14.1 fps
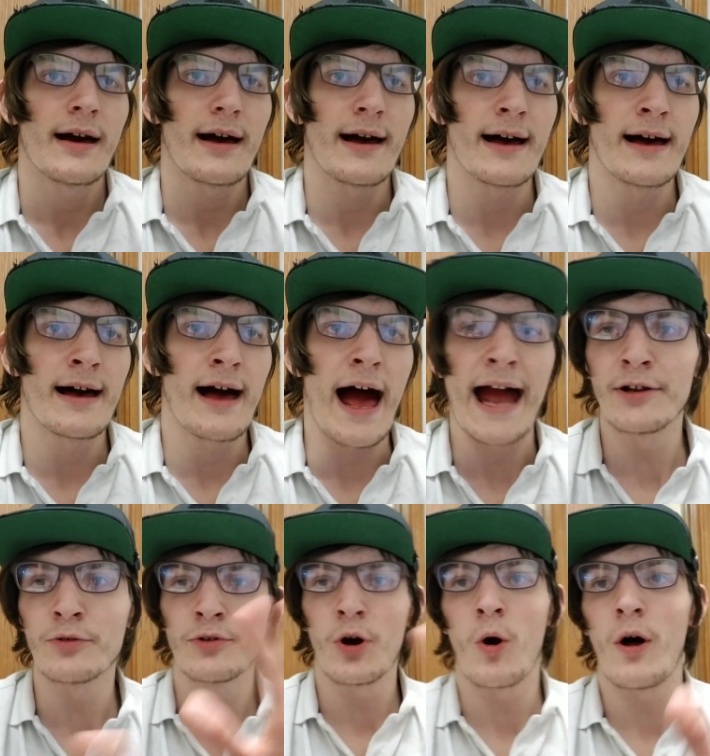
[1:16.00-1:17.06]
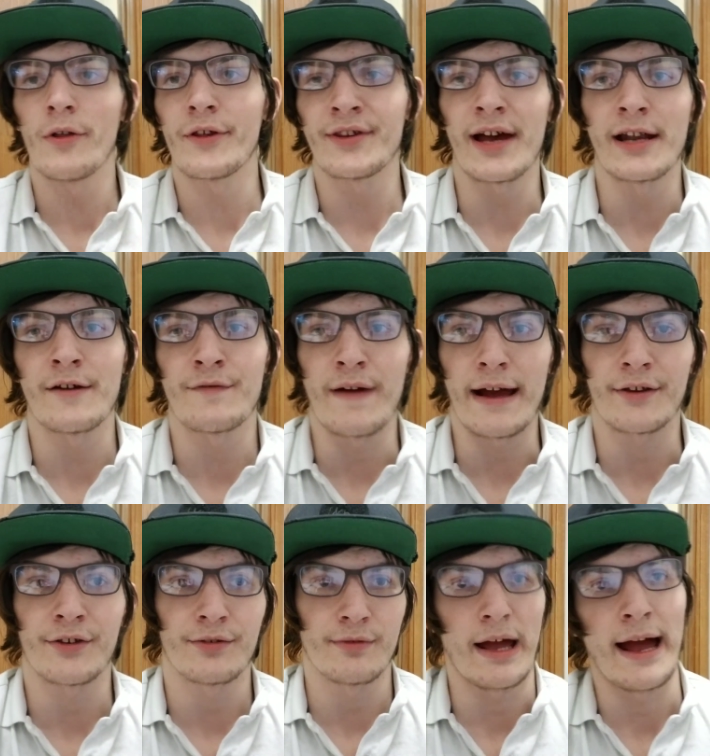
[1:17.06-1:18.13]
I don't know all the side
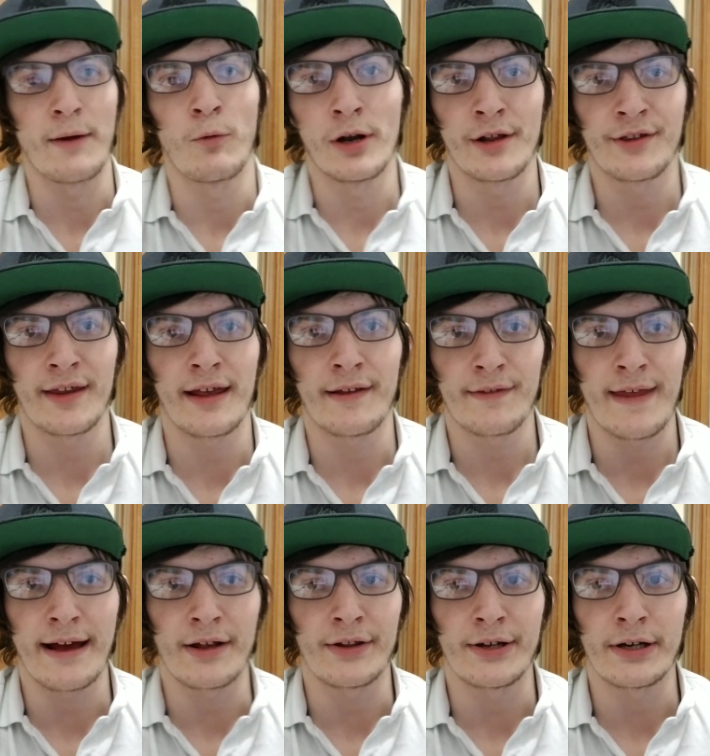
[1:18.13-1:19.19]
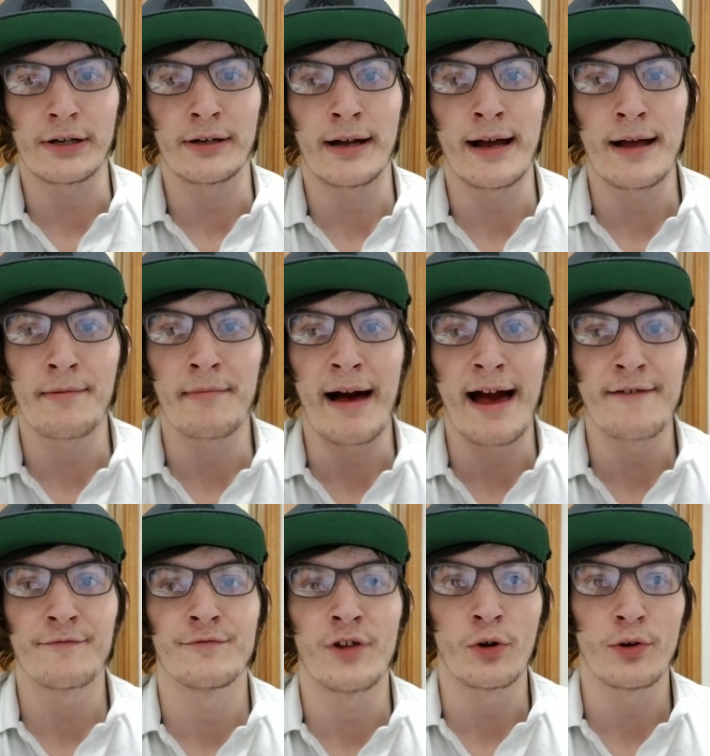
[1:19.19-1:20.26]
effects. I want to say that clear.
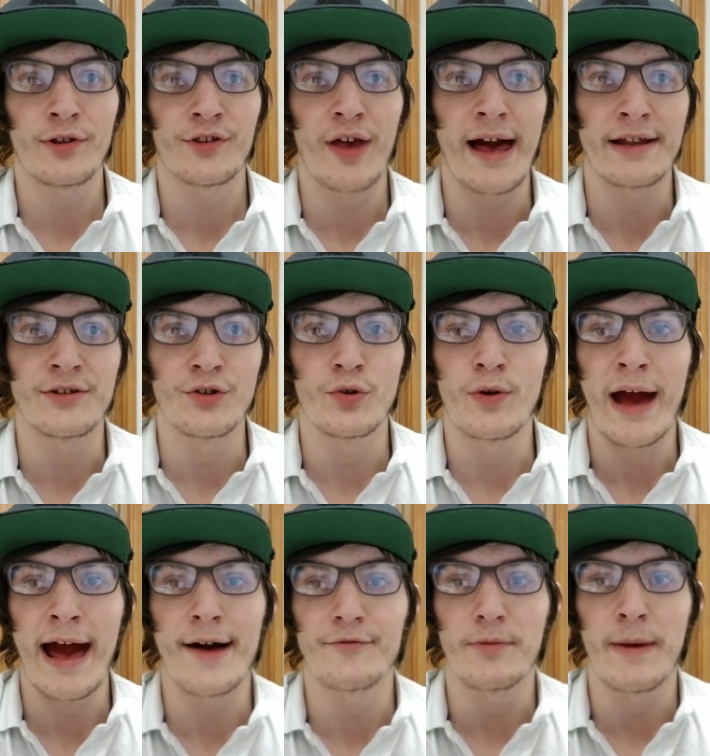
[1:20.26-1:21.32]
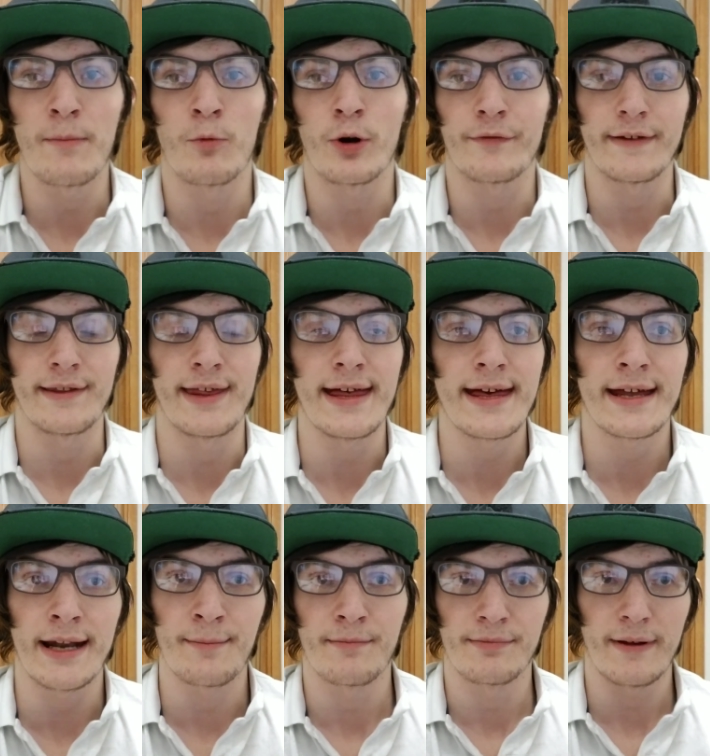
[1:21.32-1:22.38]
I've noticed that I do have a bit more fatigue, and
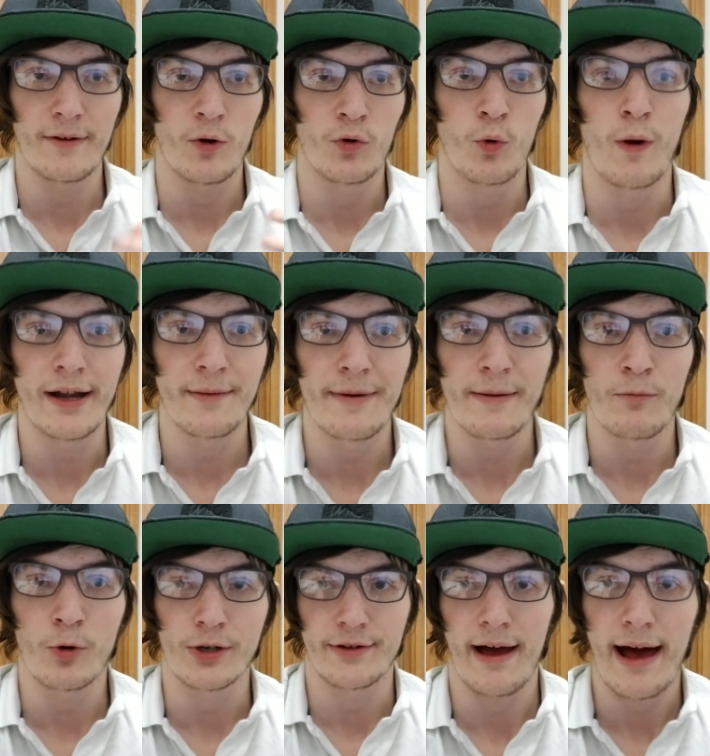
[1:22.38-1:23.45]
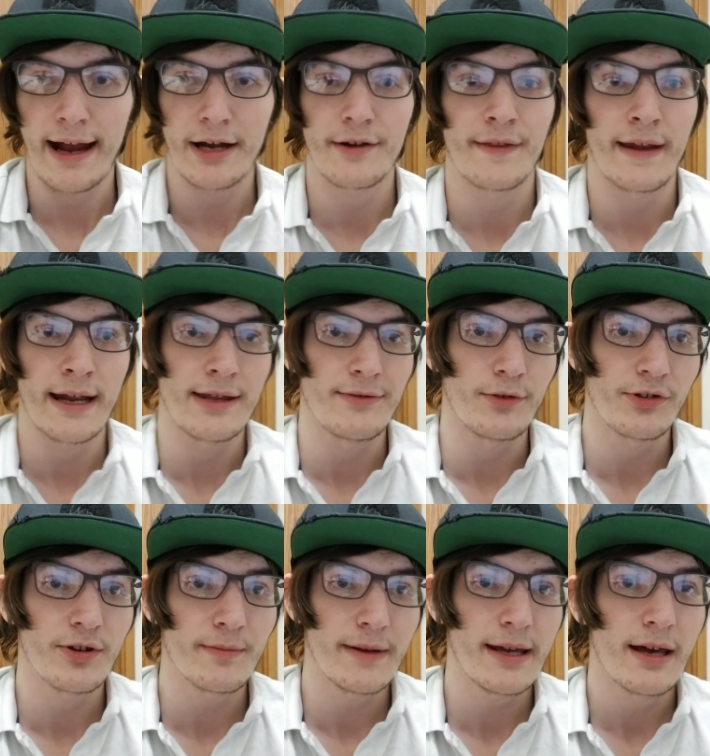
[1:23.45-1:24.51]
I'm quite a bit more tired than I used
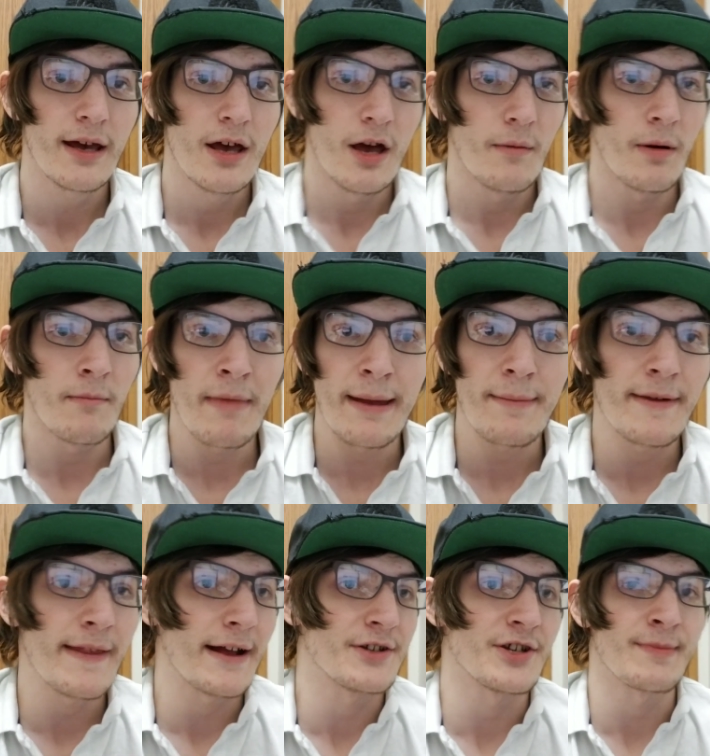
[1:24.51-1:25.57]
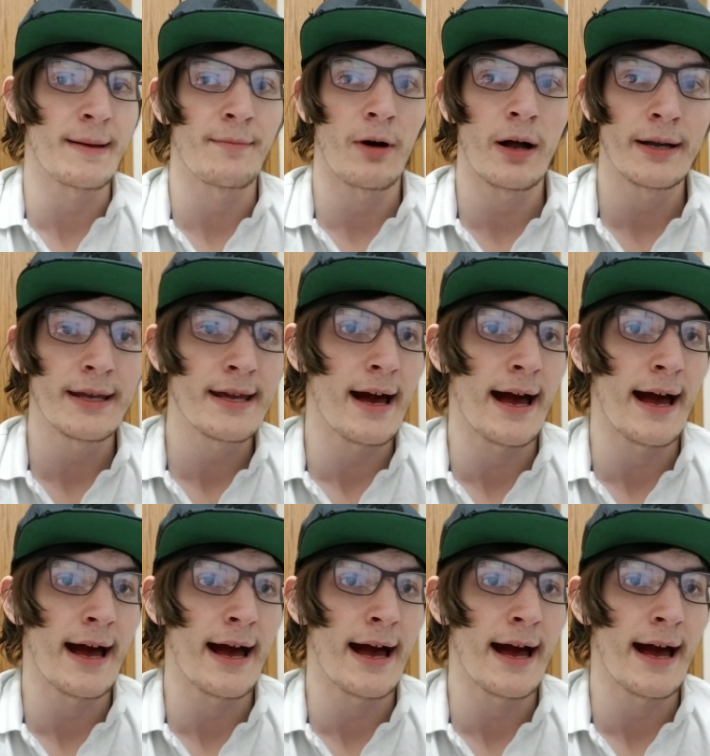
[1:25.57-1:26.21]
to be, but maybe that's just my body.